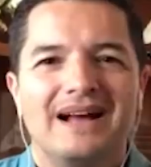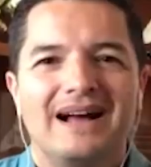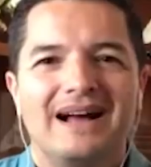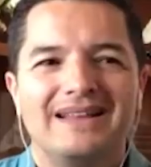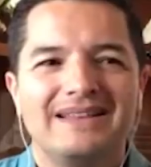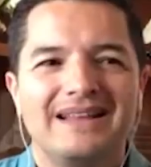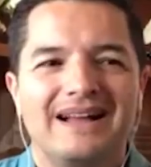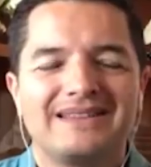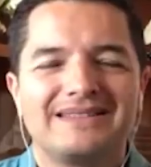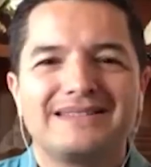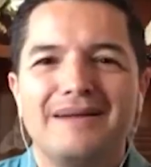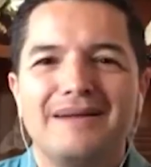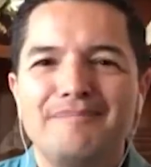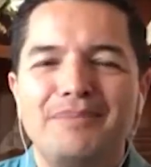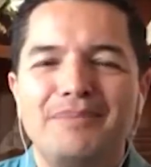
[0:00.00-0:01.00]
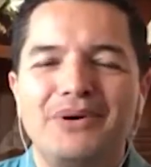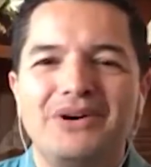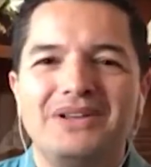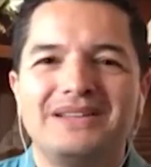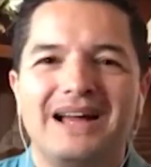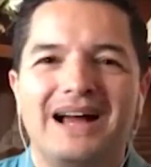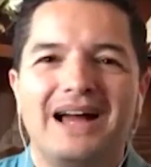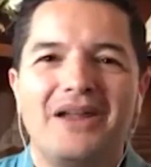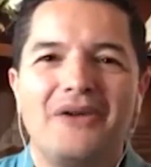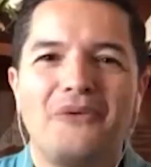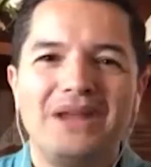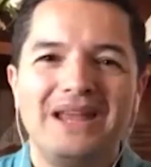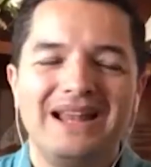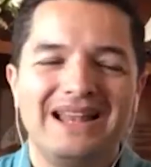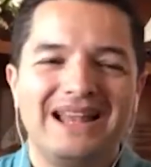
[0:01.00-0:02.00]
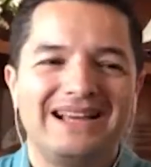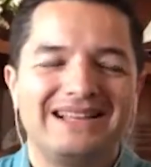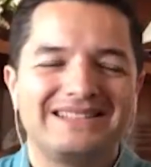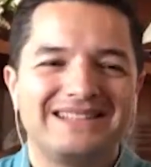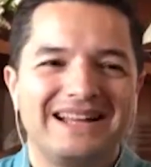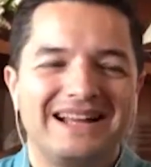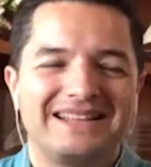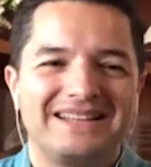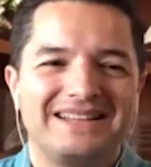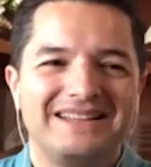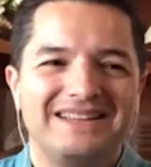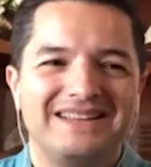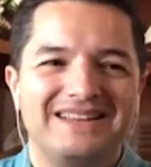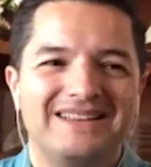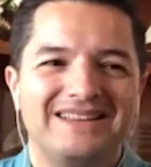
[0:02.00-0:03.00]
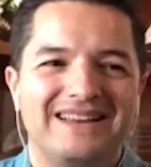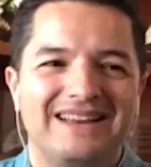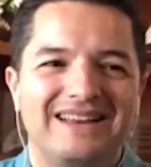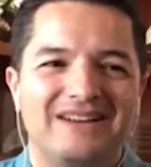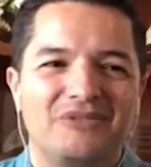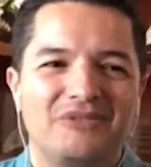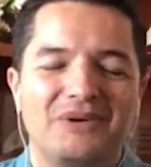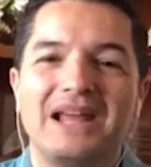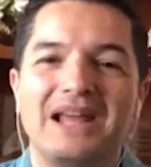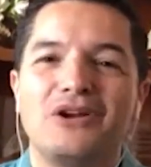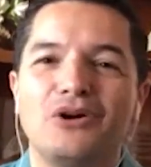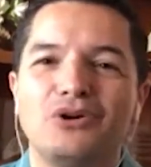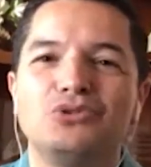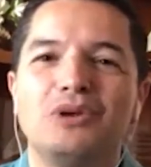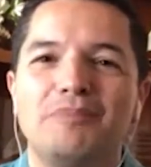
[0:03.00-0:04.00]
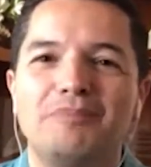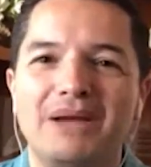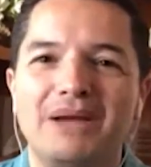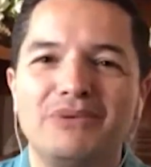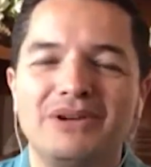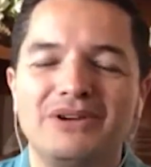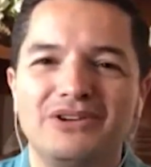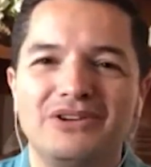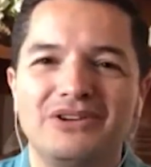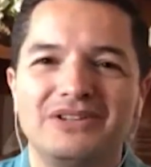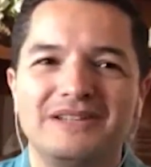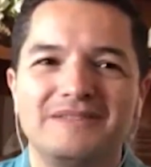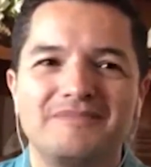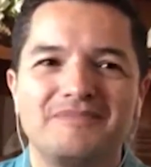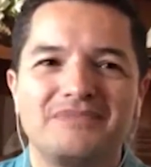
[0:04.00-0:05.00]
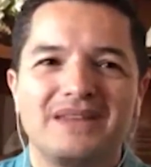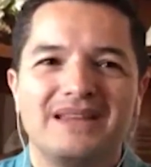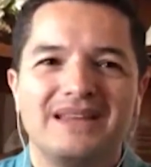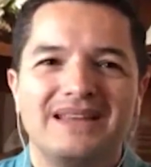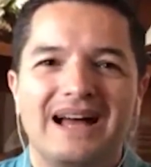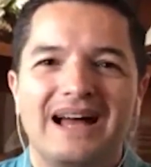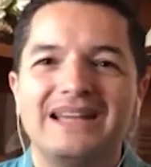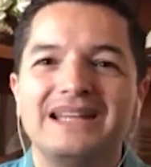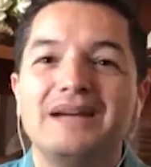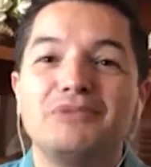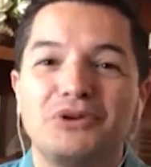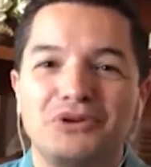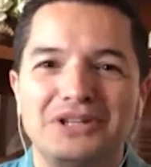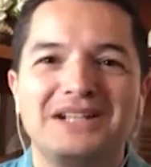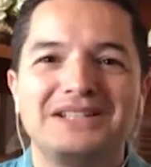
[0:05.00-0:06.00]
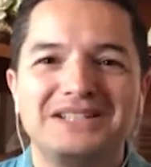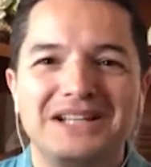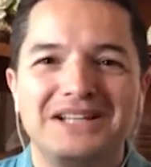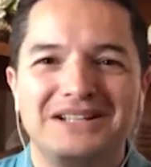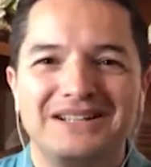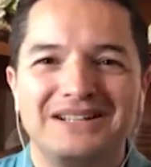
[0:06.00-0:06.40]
And at some point, I realized that when I go to a penguin colony, I am connected,